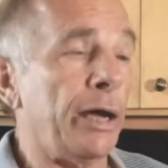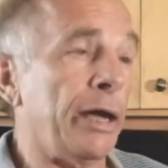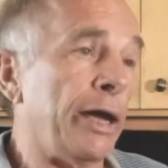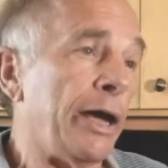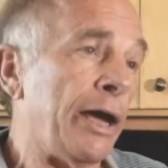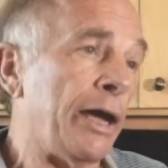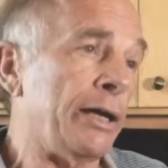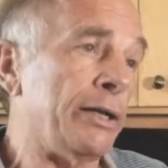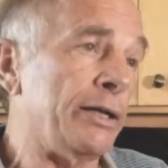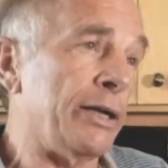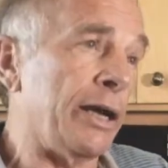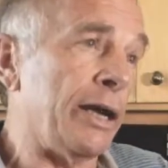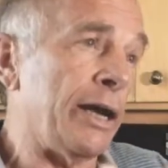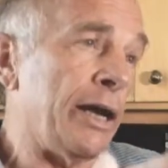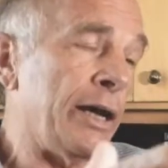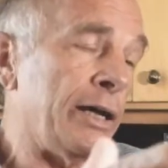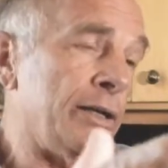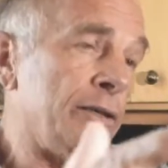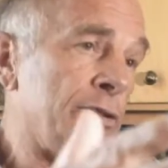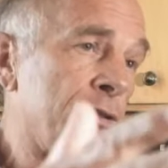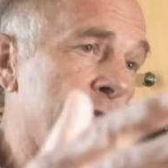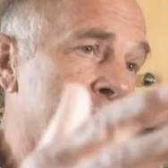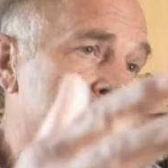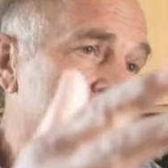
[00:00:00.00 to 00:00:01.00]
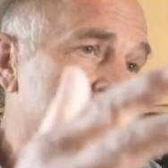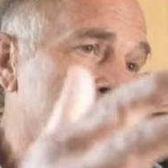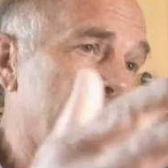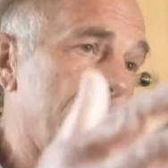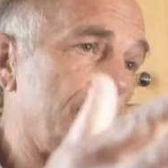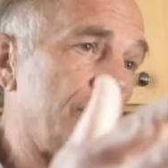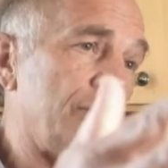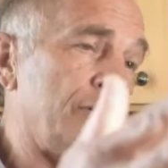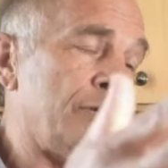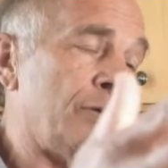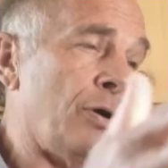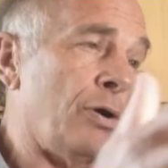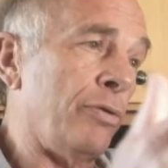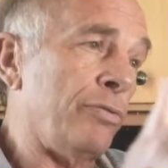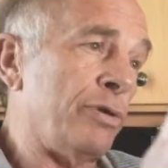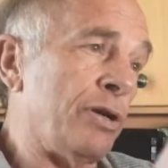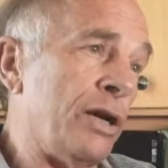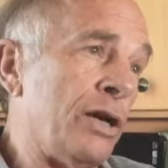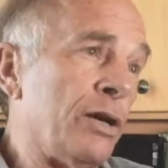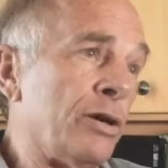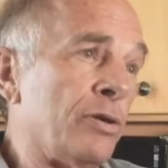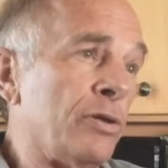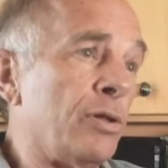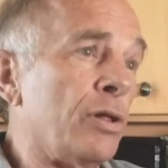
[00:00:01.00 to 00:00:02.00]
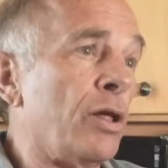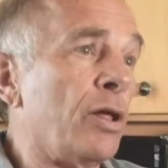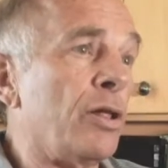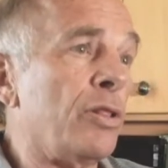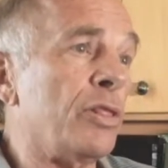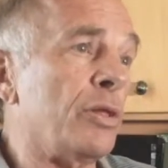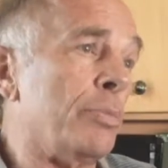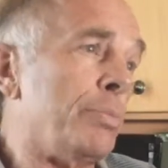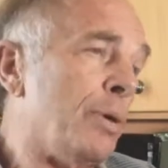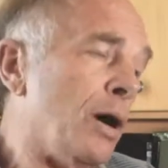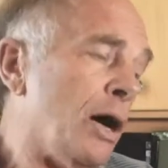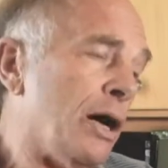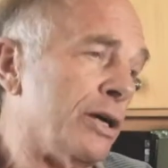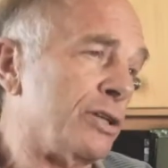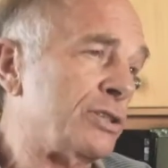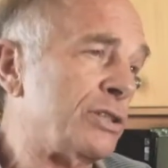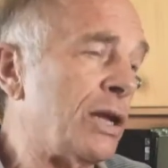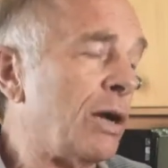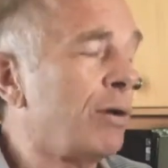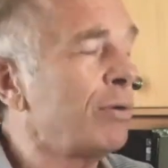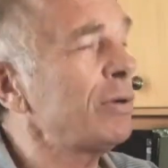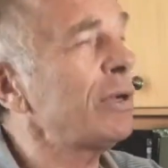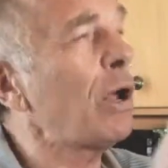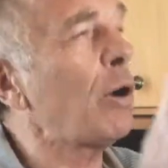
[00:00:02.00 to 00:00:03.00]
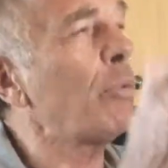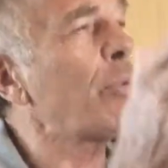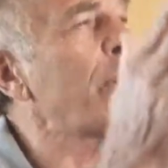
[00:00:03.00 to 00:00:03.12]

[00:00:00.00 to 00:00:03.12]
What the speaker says: and over here the boss. Now